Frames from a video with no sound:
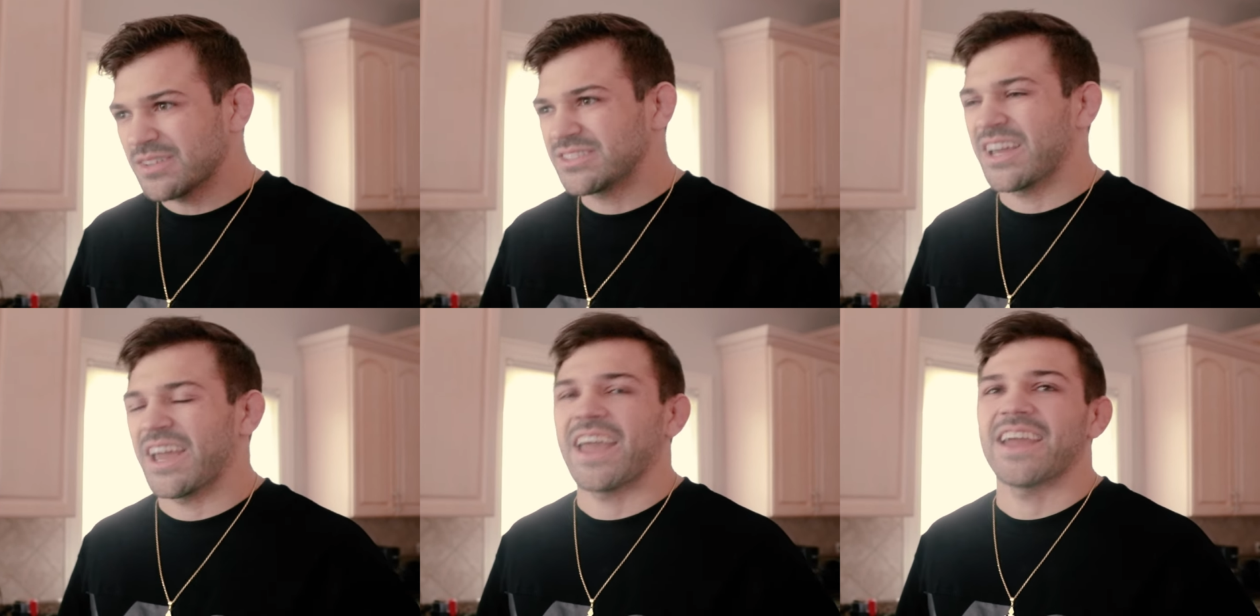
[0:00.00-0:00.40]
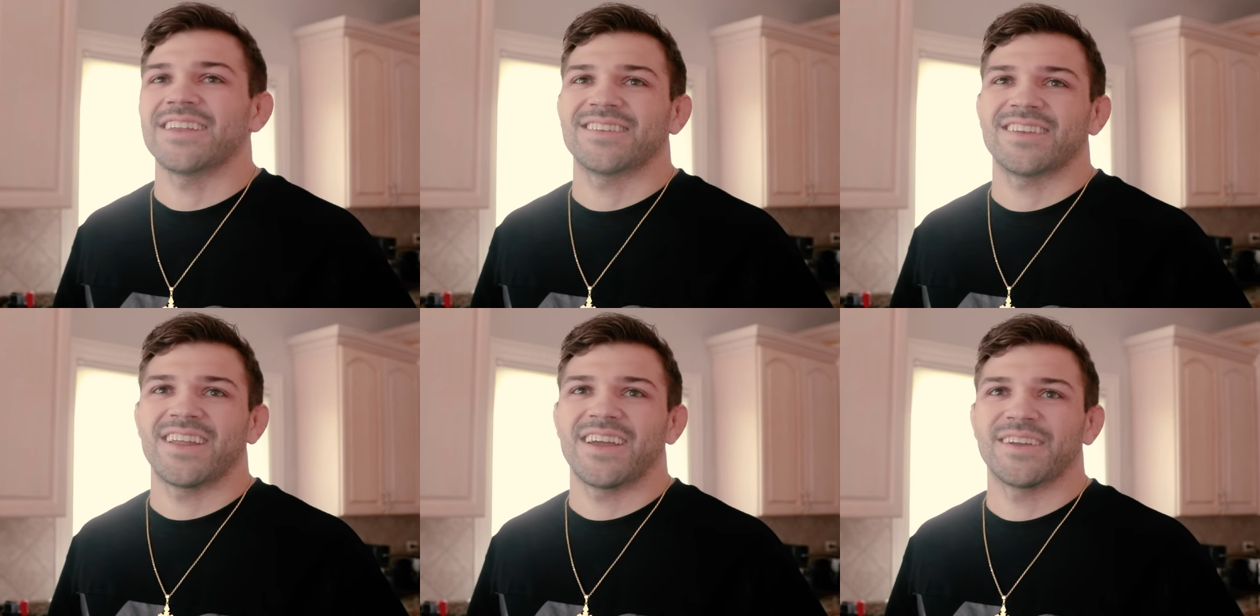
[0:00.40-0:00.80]
say
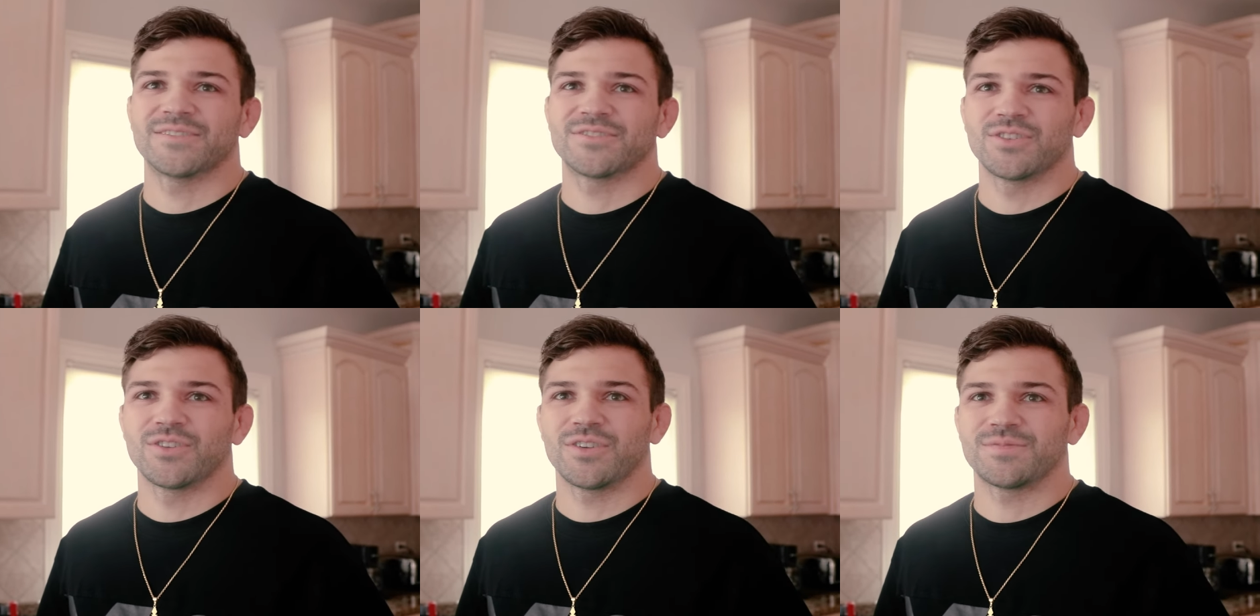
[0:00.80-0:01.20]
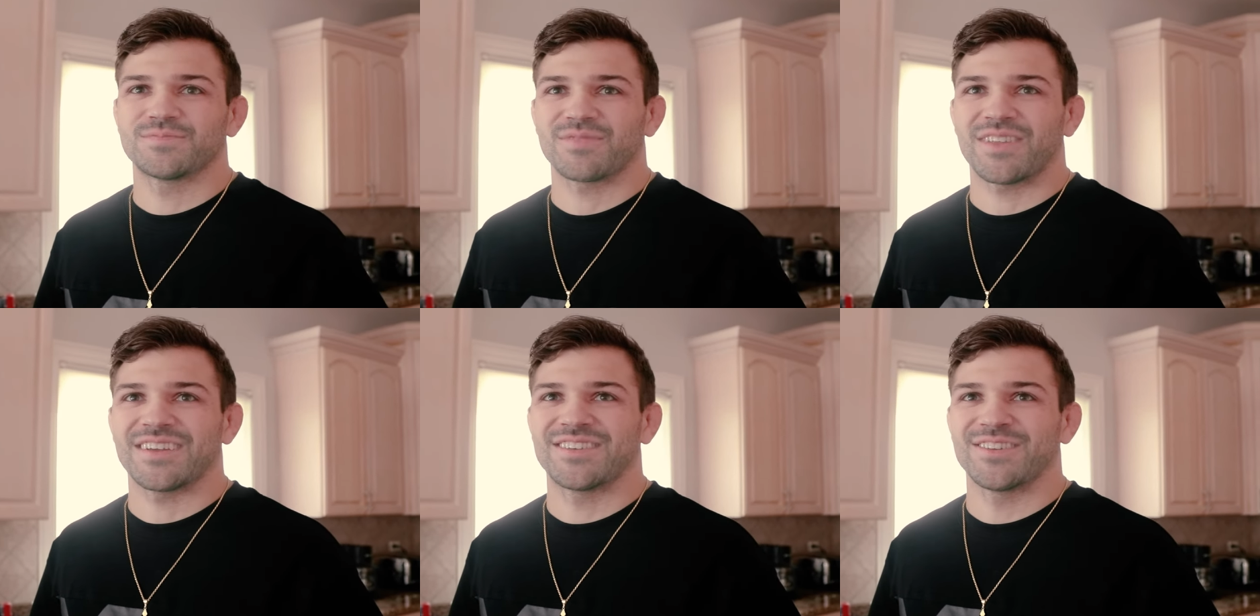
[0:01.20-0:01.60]
eight today. I'd say little, eight
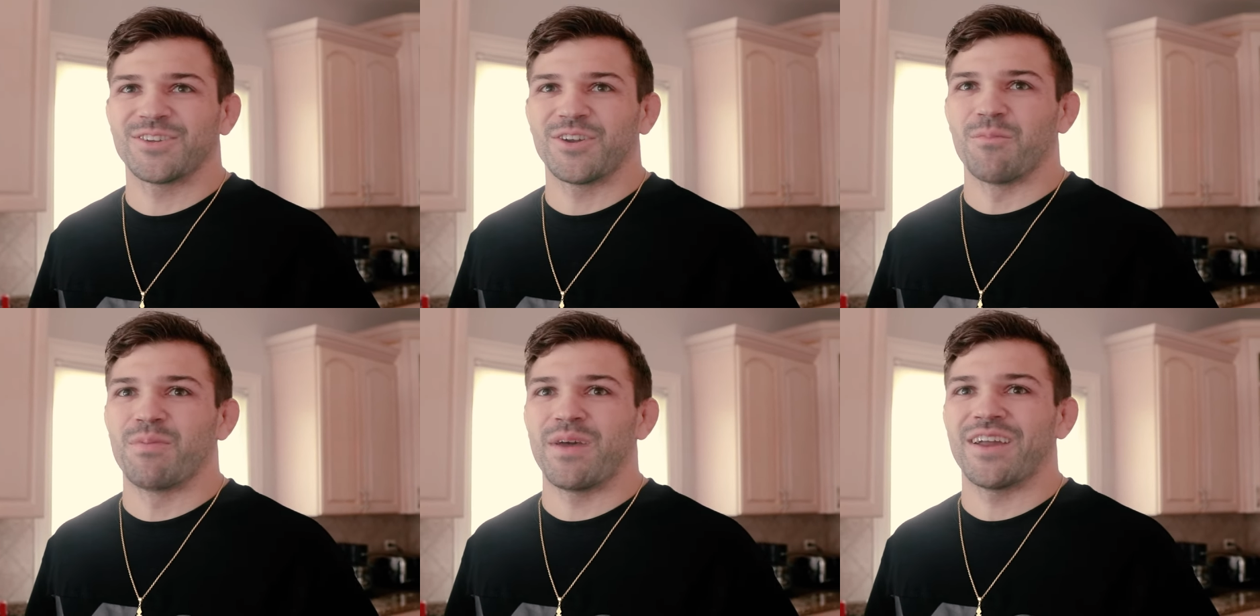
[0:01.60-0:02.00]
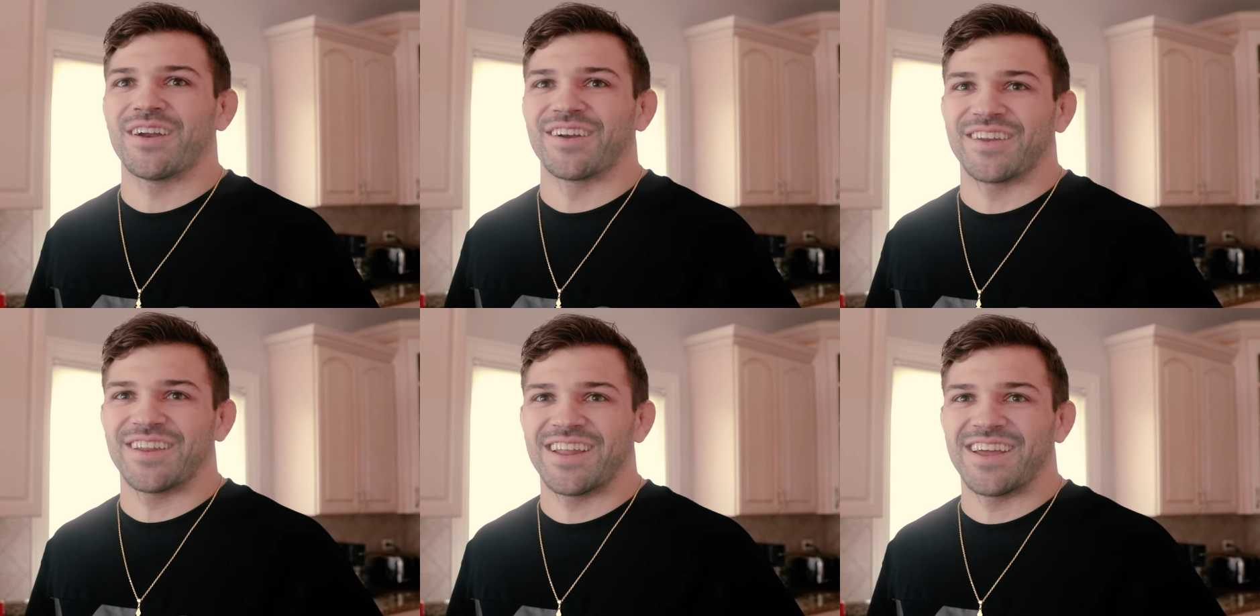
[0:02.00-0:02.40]
too. It's a little yeah.
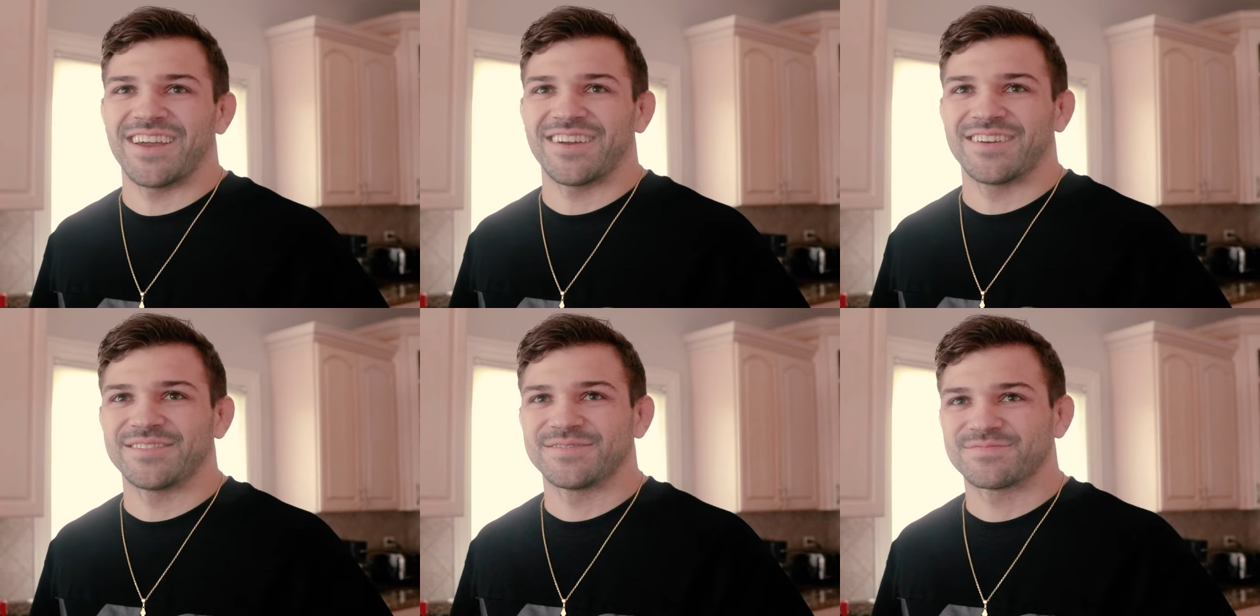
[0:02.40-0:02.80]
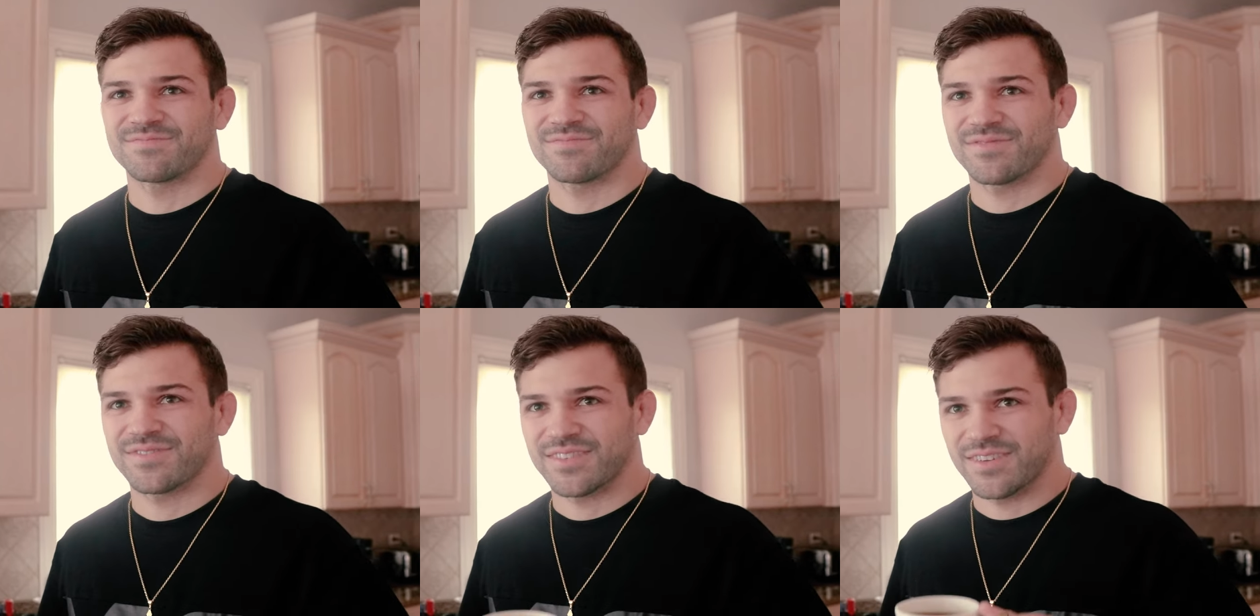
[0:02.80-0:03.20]
bitter today. A little
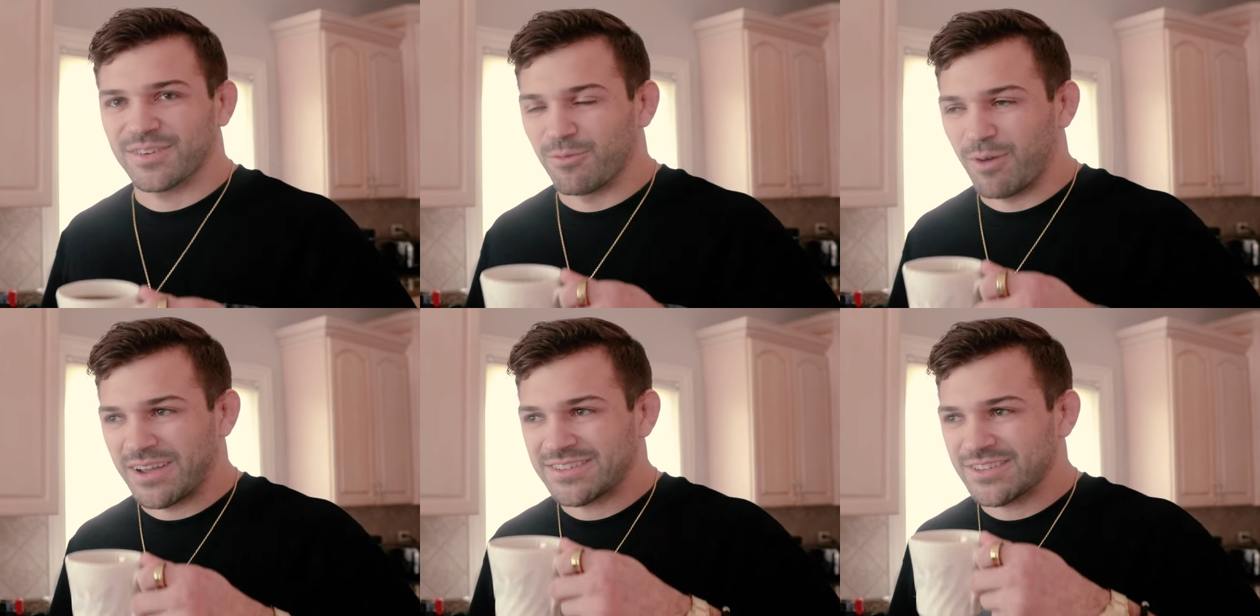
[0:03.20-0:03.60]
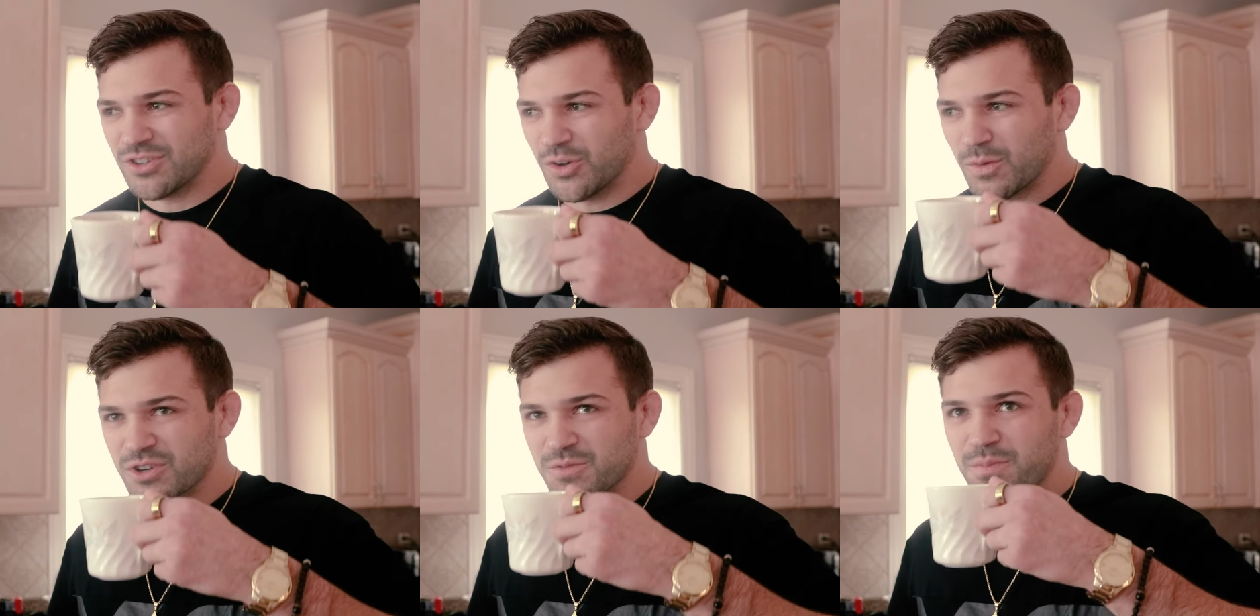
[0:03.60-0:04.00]
bitter today. Why is it
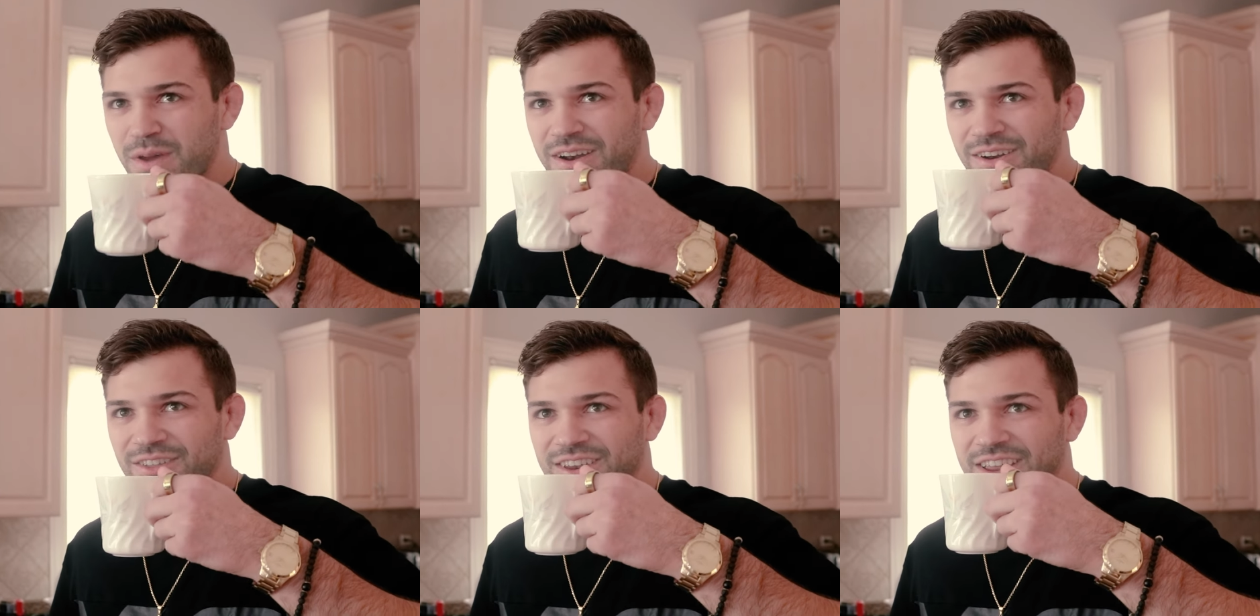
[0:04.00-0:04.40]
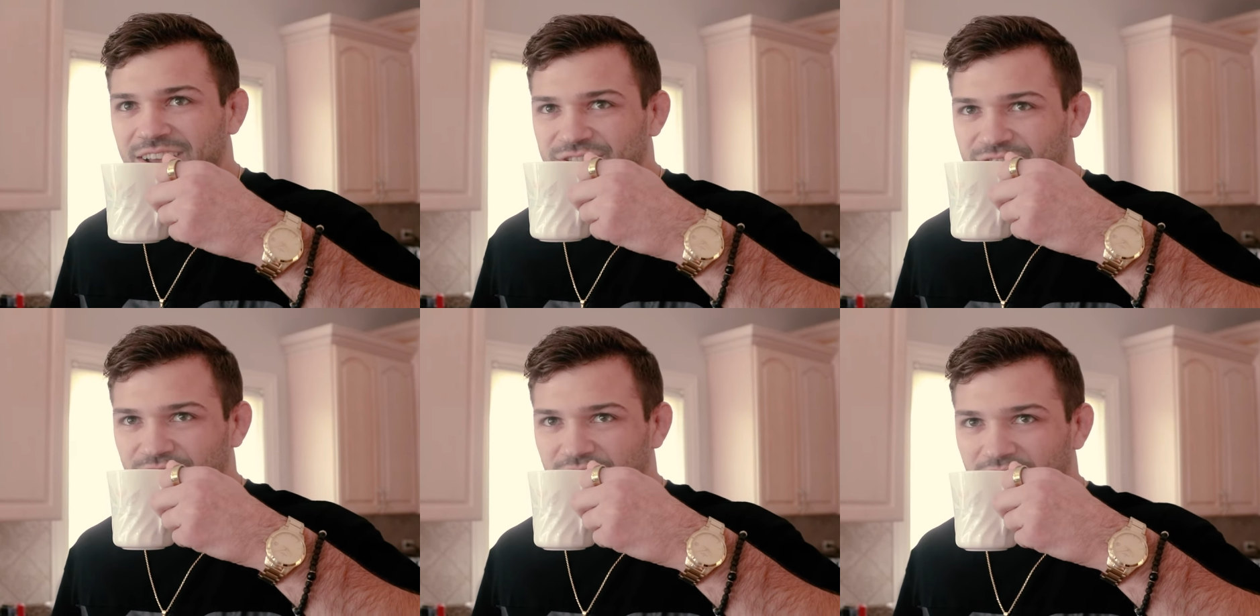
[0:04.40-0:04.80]
so much better than
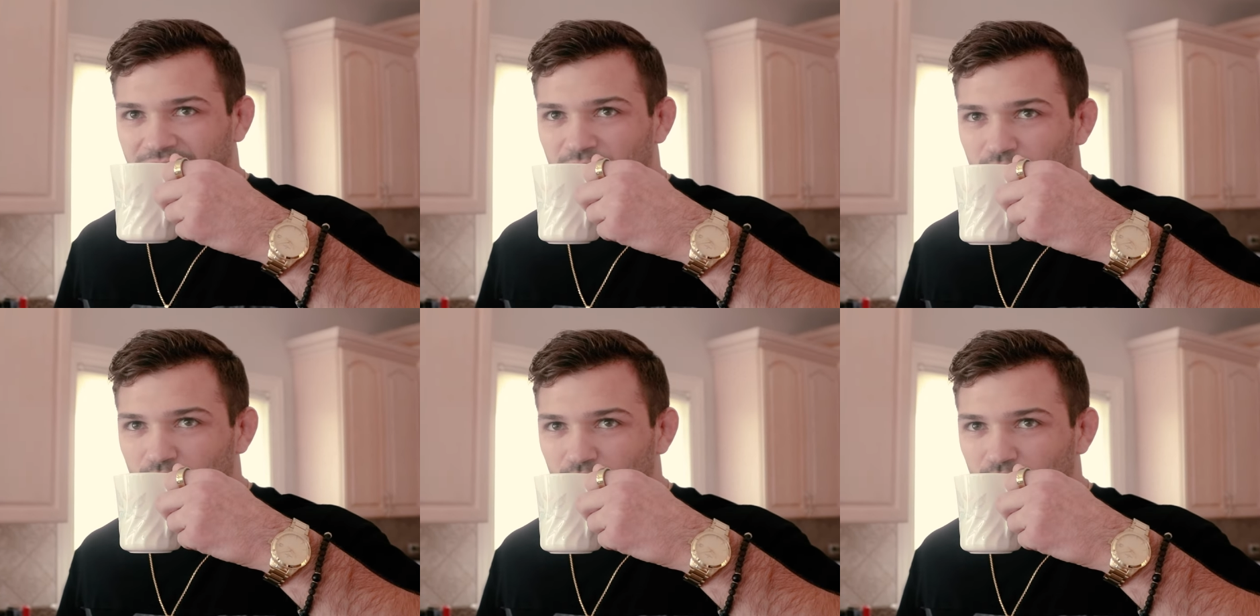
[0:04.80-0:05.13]
yesterday?